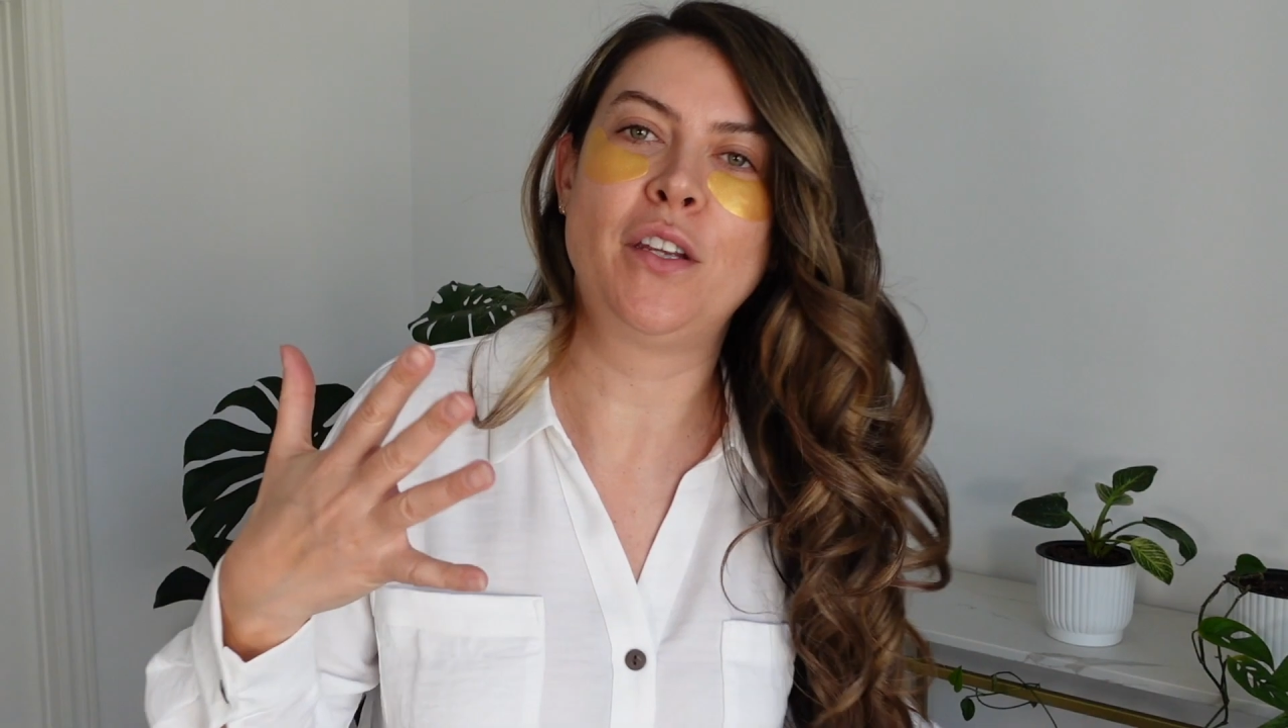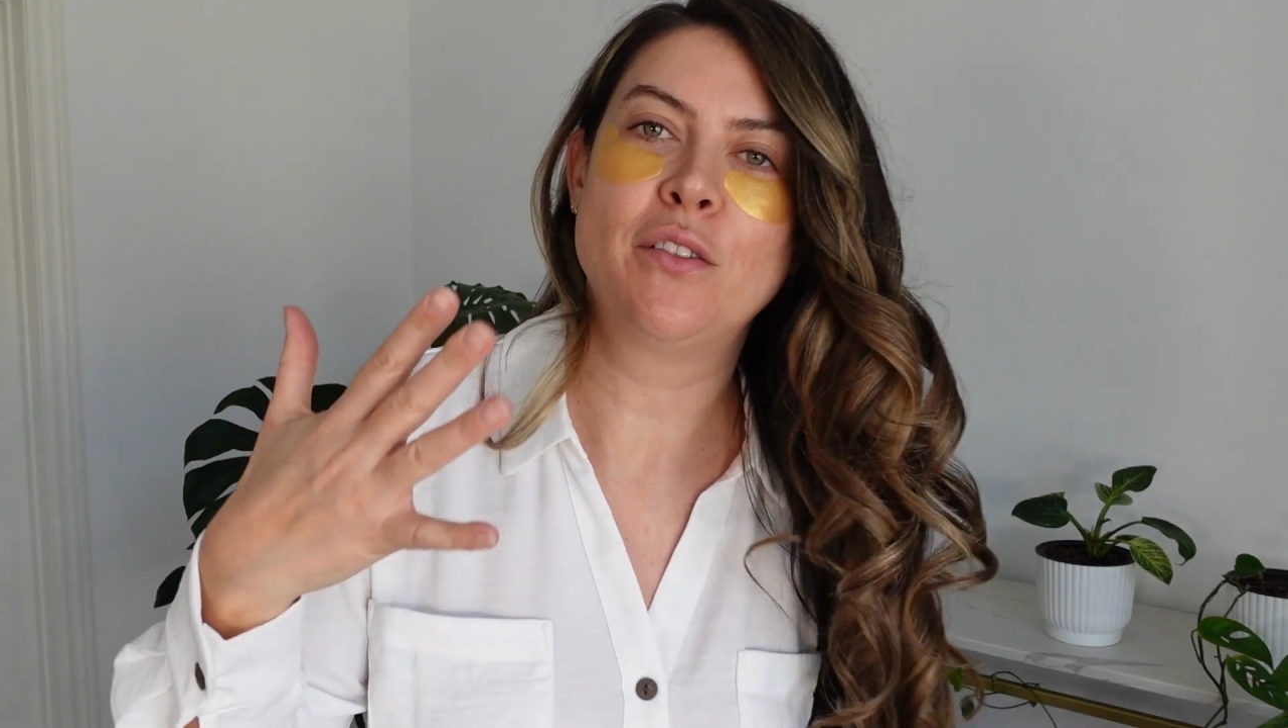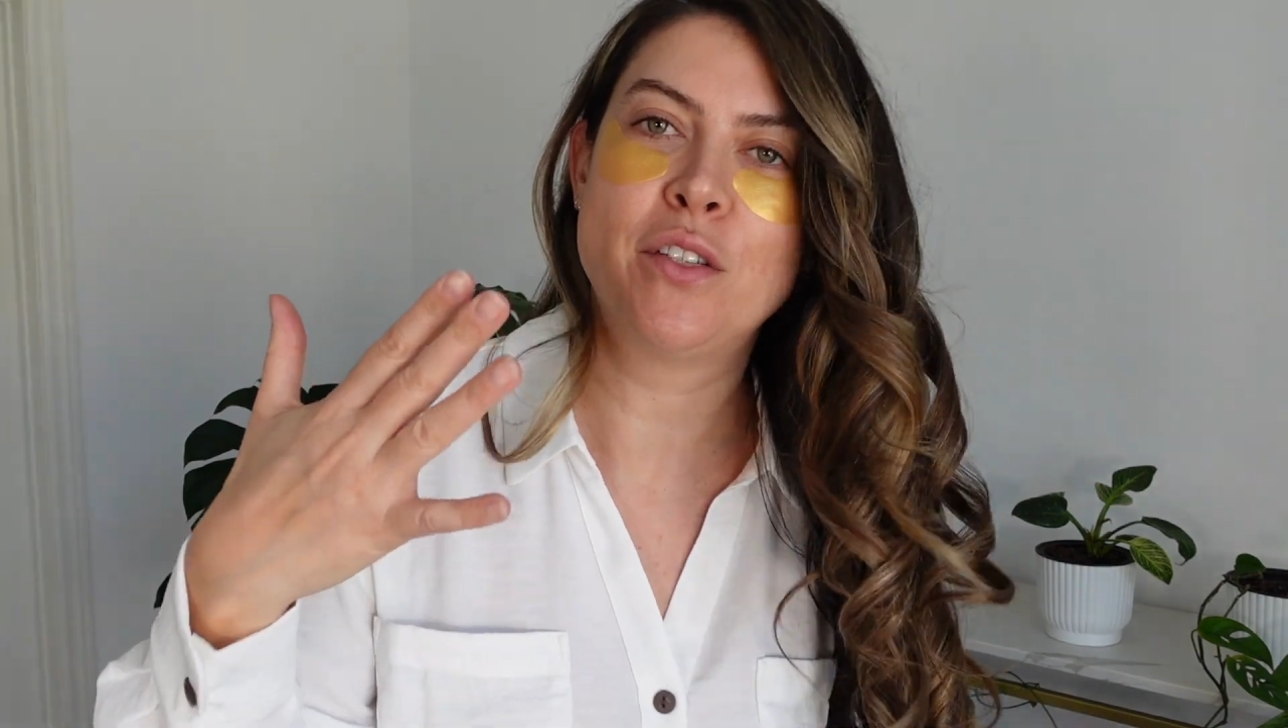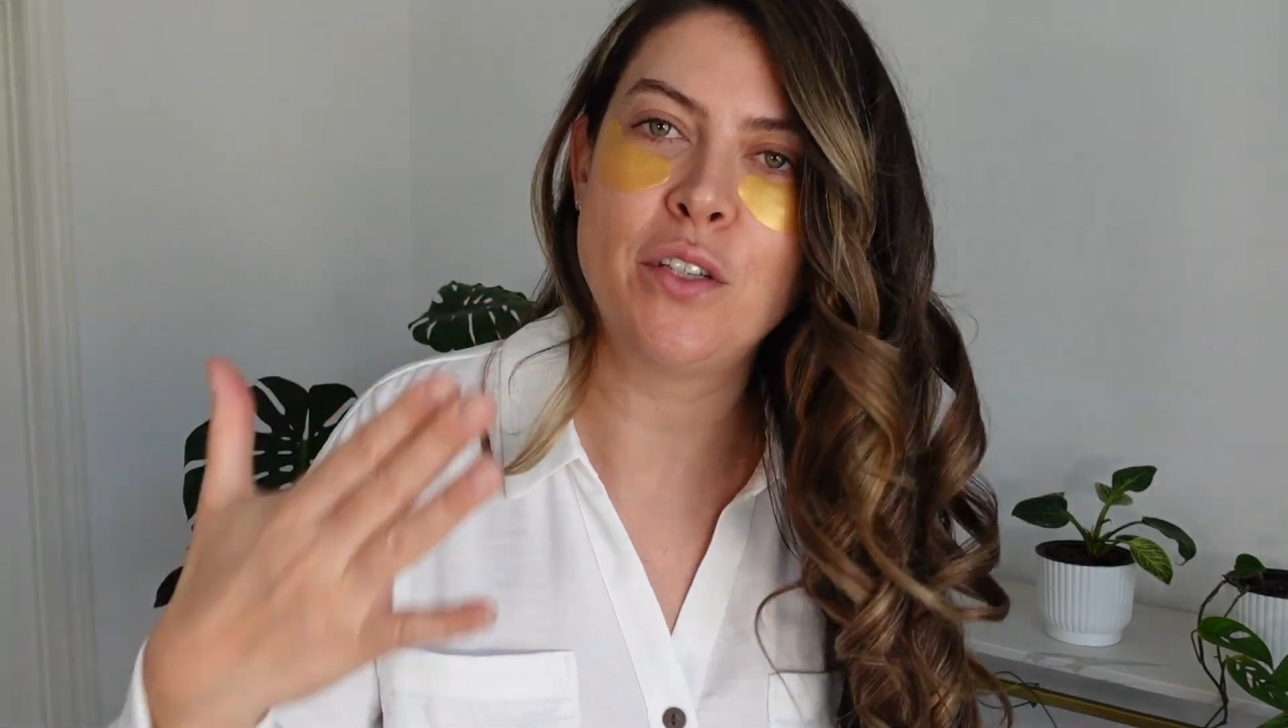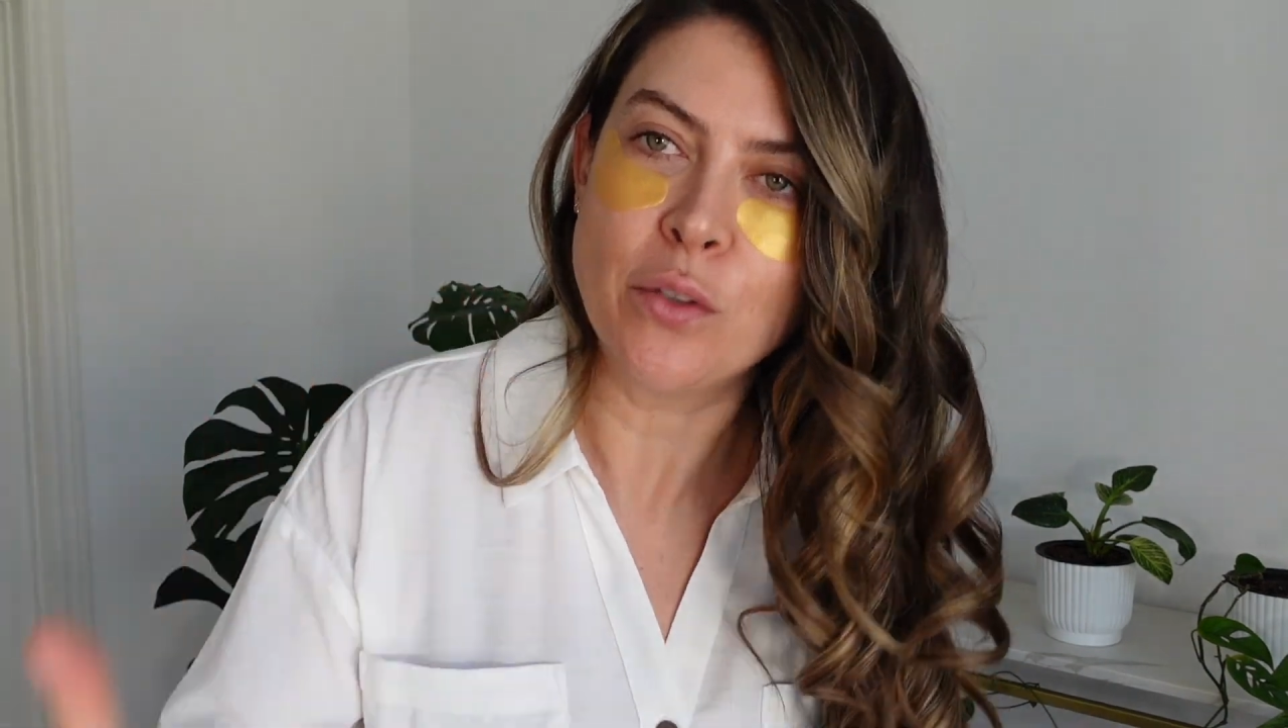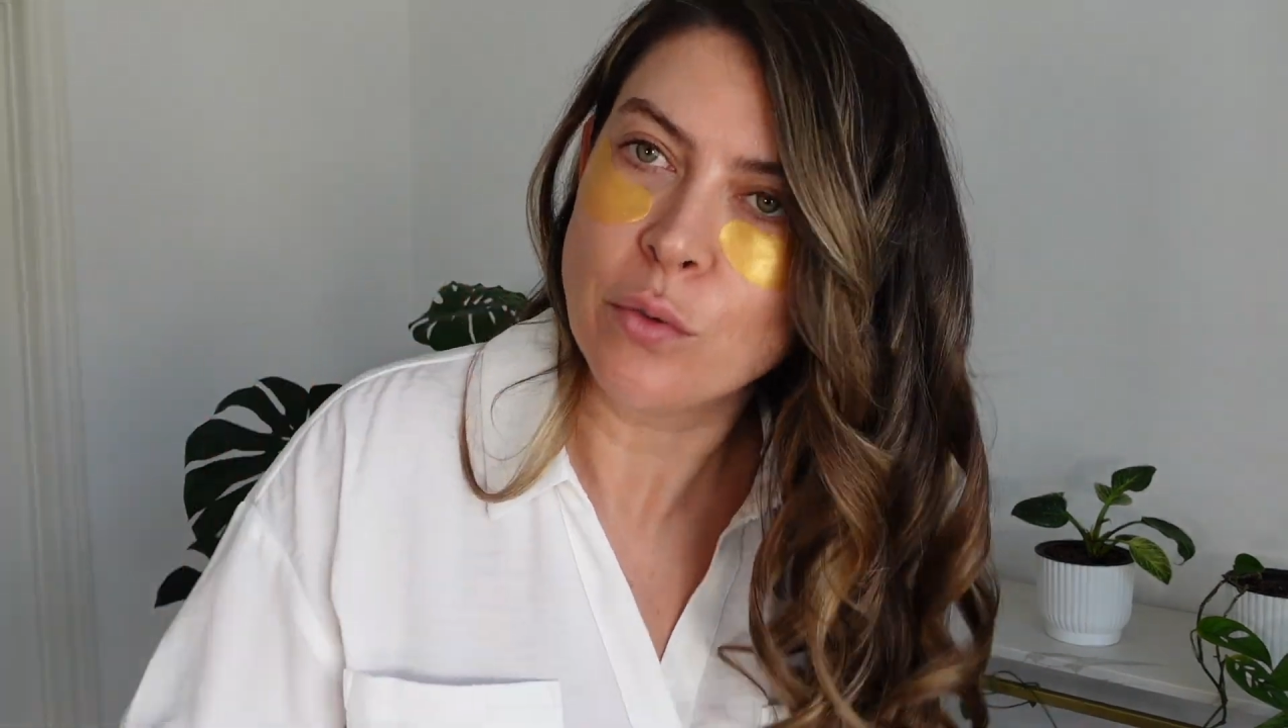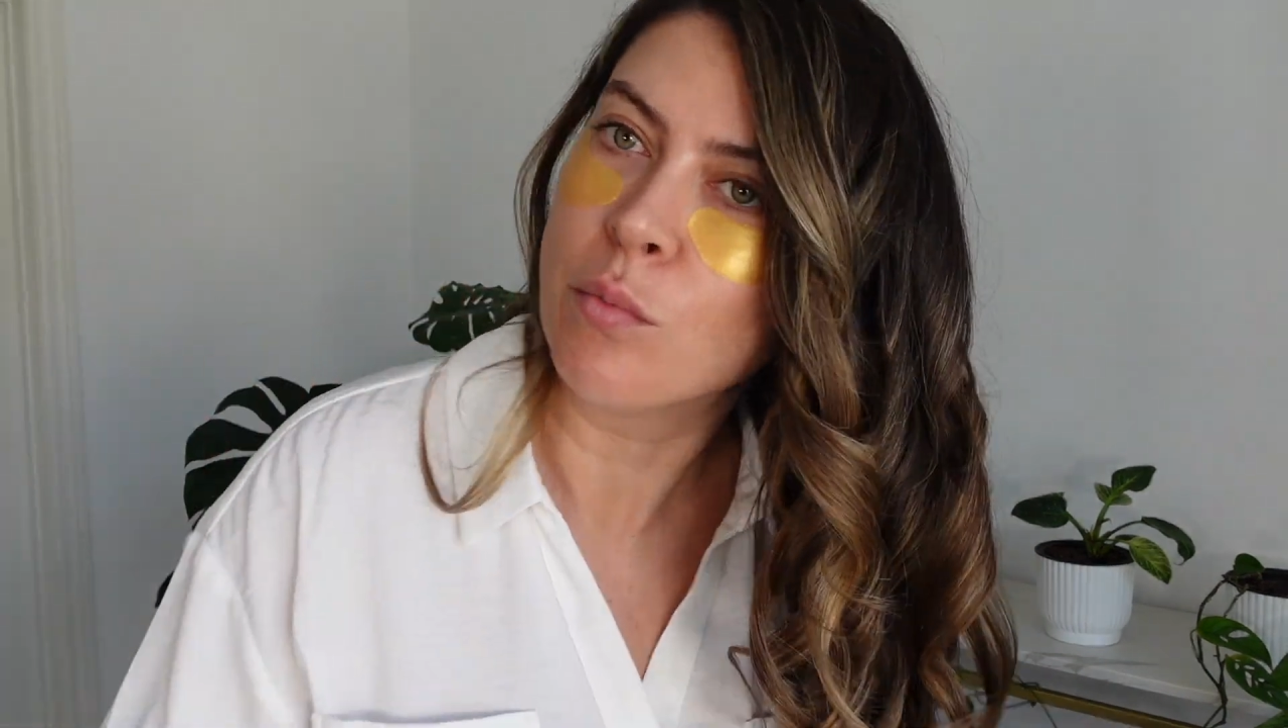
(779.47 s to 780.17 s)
you to